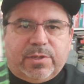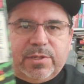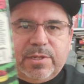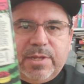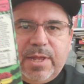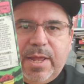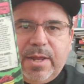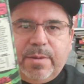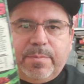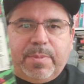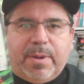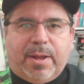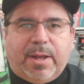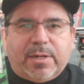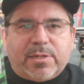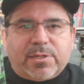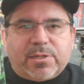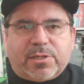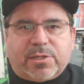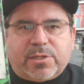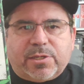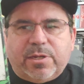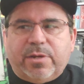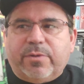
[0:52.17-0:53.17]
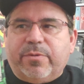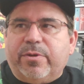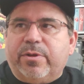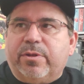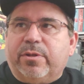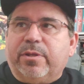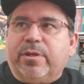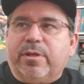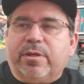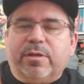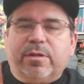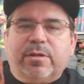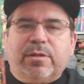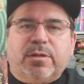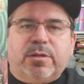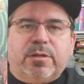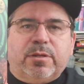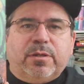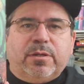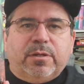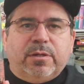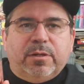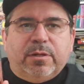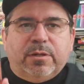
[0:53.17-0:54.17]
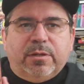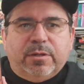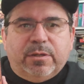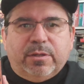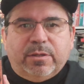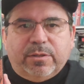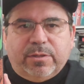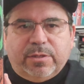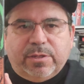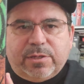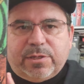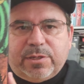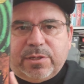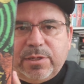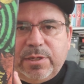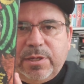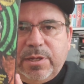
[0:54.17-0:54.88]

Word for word: is not a box of cereal yet. This